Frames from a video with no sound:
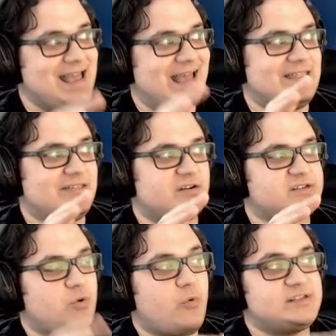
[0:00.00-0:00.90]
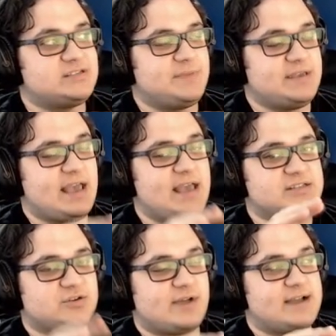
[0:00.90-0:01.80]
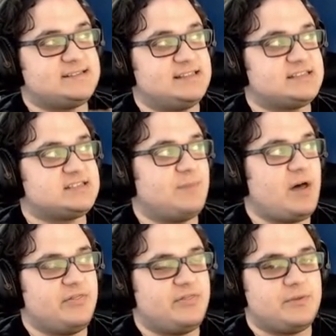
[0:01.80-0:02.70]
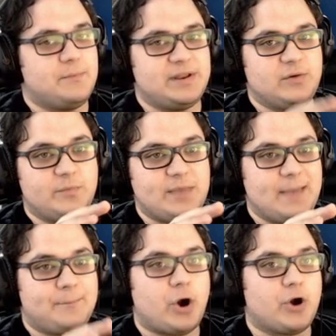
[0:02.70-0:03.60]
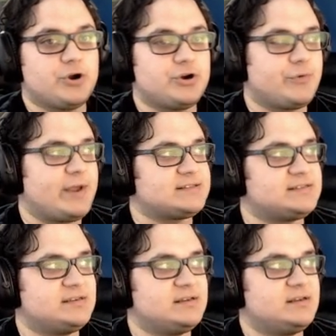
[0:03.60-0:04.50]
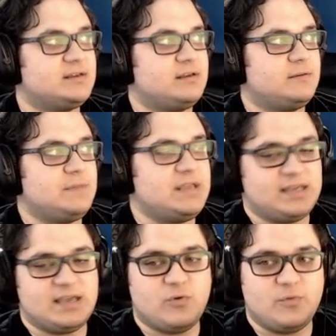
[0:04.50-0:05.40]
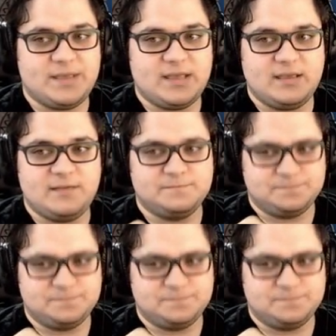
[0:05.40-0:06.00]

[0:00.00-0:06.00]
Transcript: And then there's going to be a direct this month, but it will be a partner direct, meaning it will be